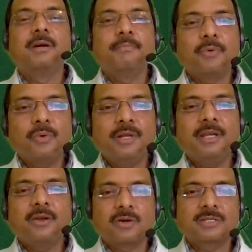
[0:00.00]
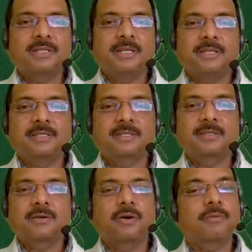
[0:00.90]
proline oxidase
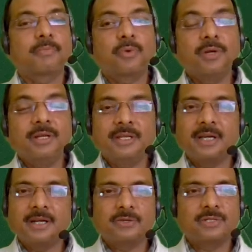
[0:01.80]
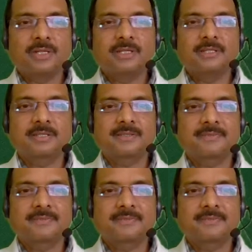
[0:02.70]
or proline dehydrogenase.